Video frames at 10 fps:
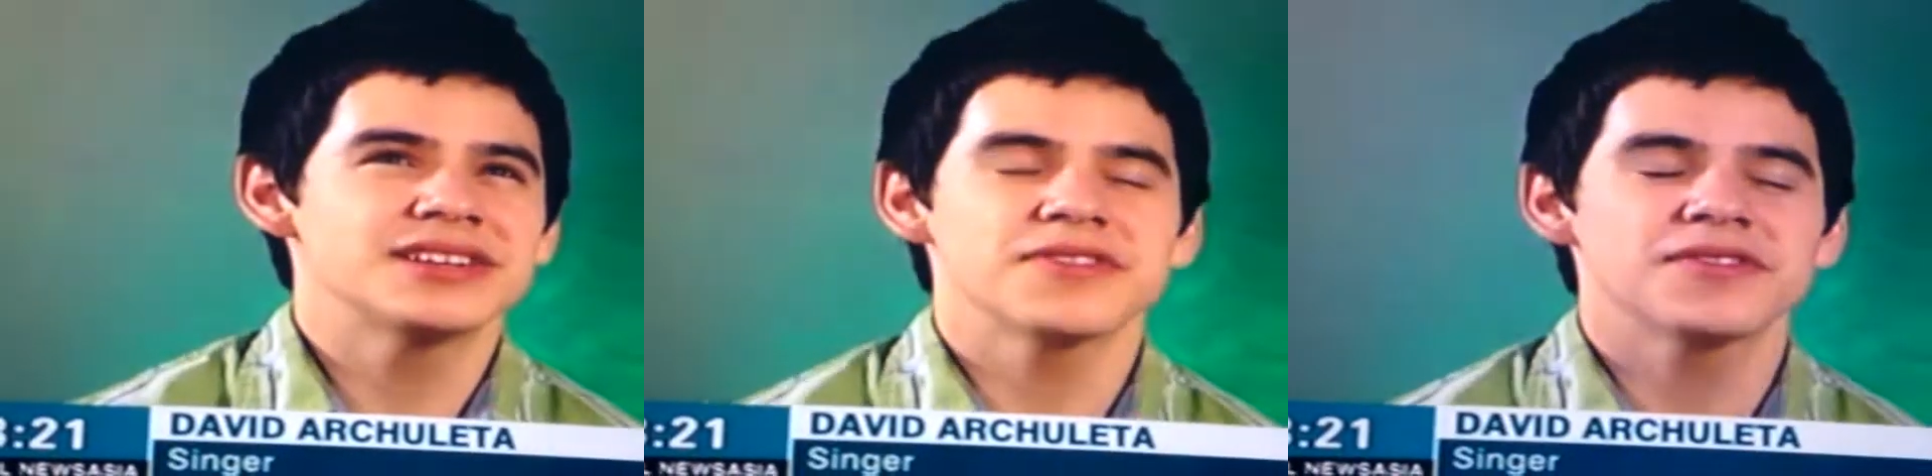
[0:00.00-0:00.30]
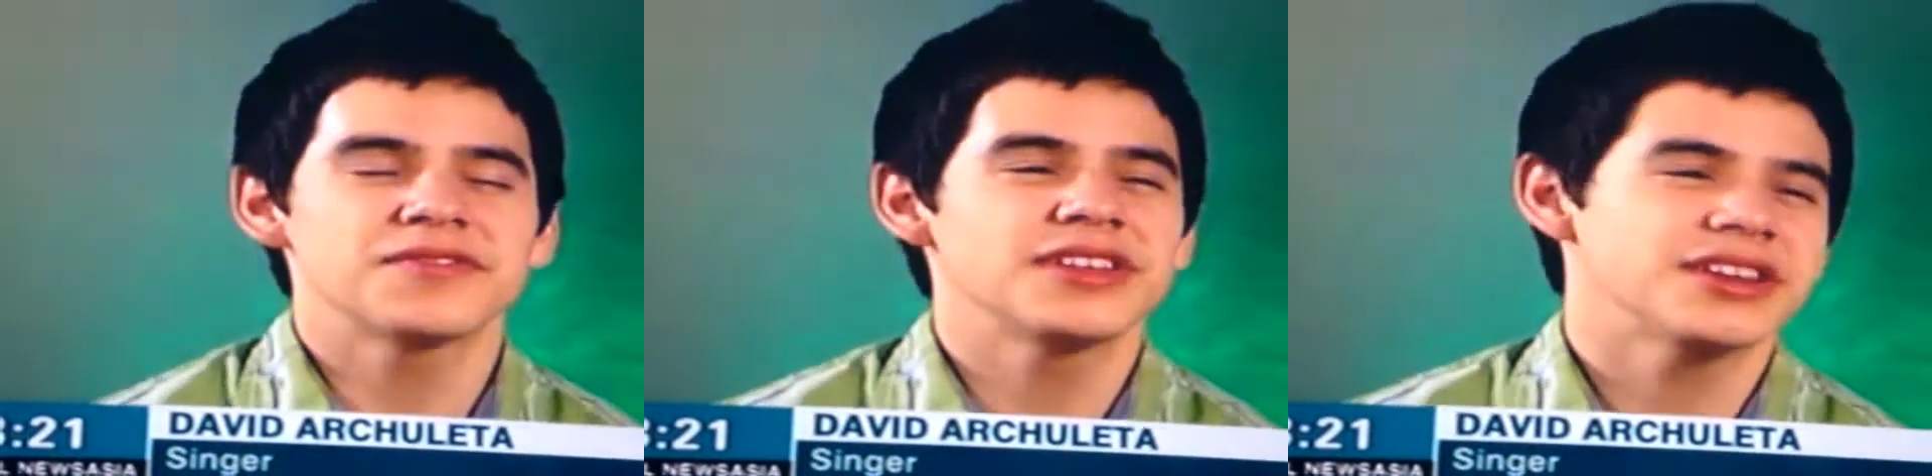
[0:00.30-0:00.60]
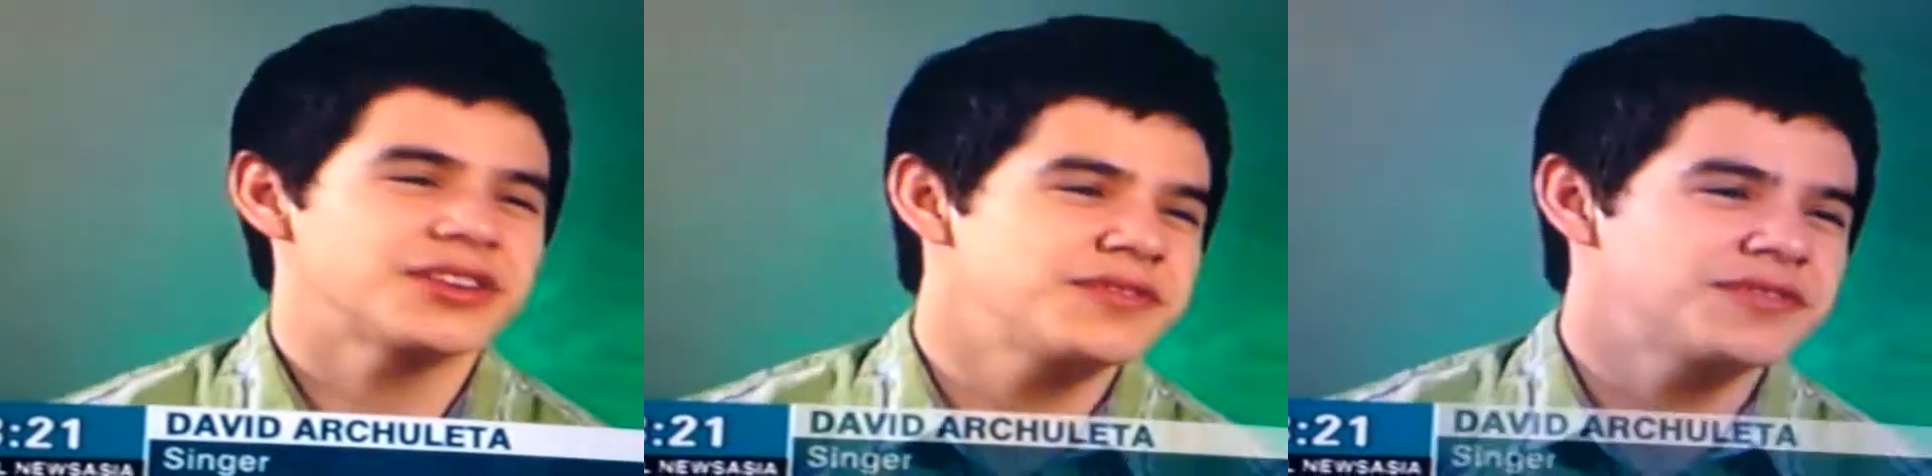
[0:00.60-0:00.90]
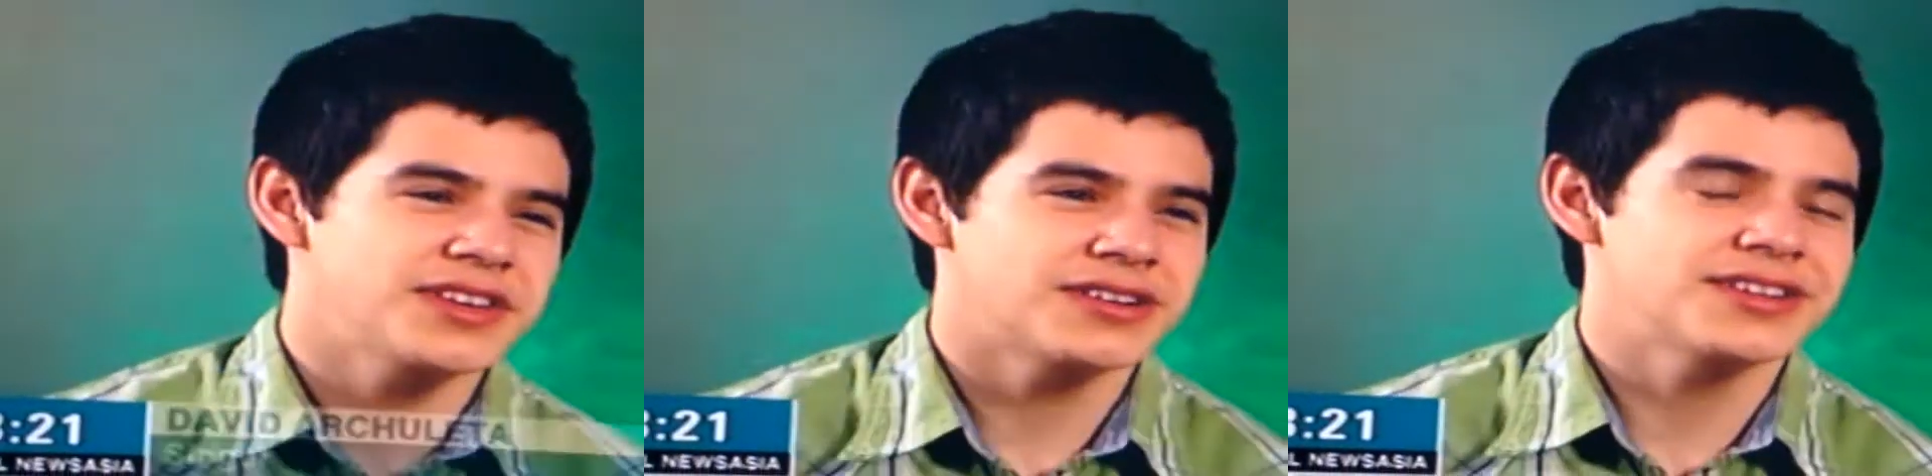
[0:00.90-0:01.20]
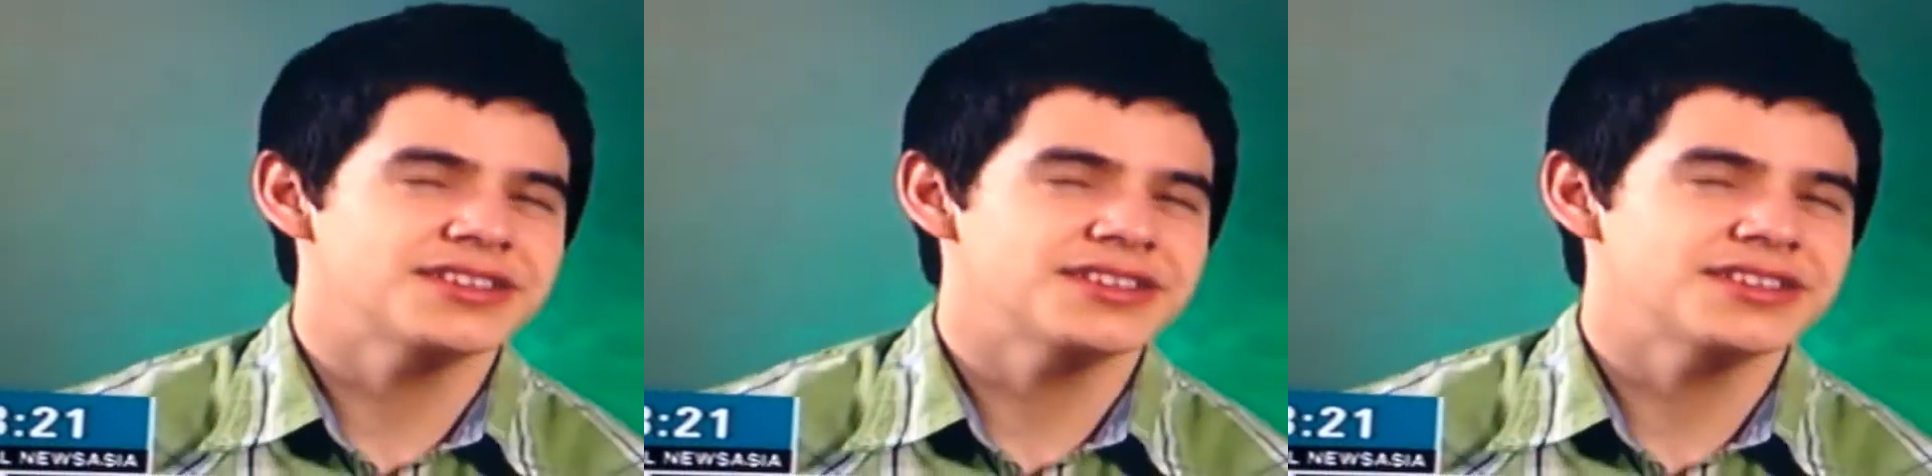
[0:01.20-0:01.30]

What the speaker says: different feeling you feel.